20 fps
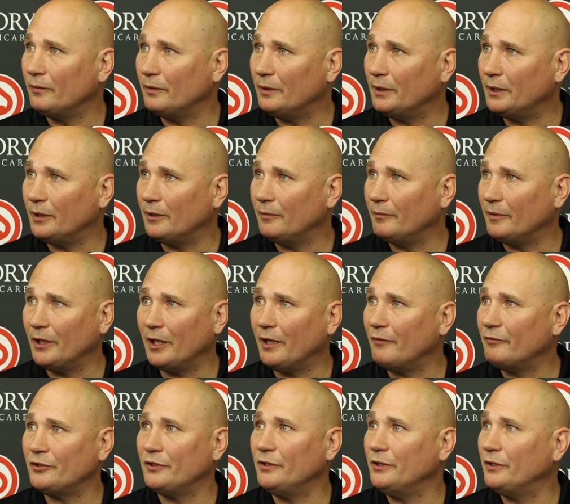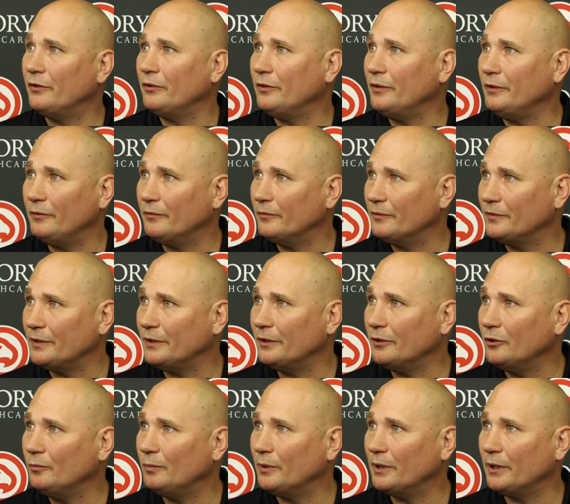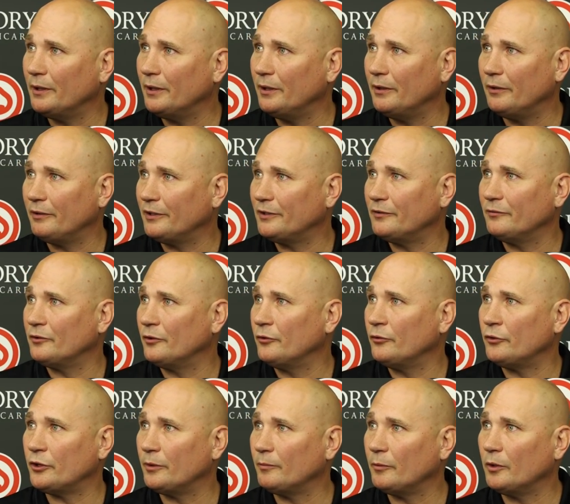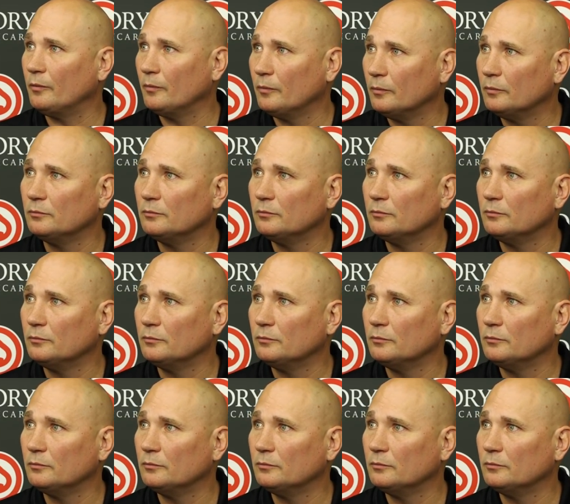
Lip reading: And obviously, Tony was in the loop on it and the rest of his ownership group.